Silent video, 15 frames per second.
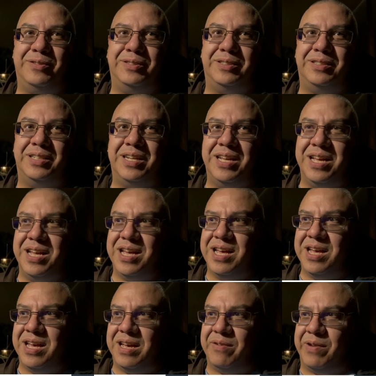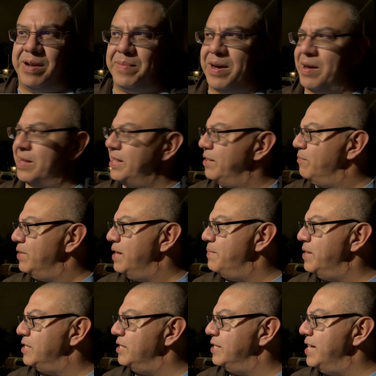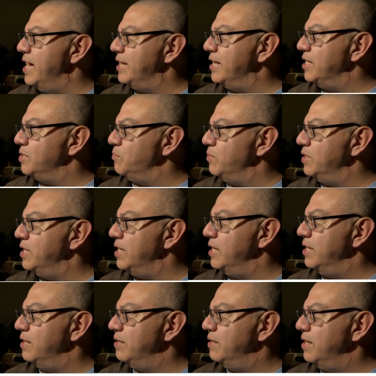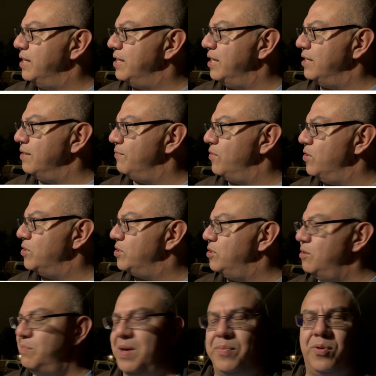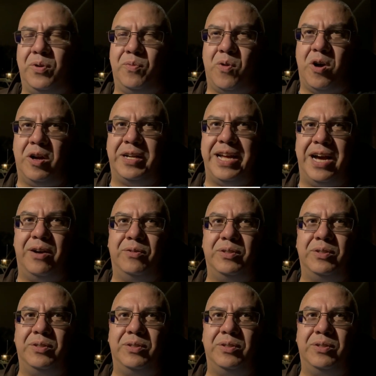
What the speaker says: And right about, I think when they mentioned that, that's when the first two people walked out.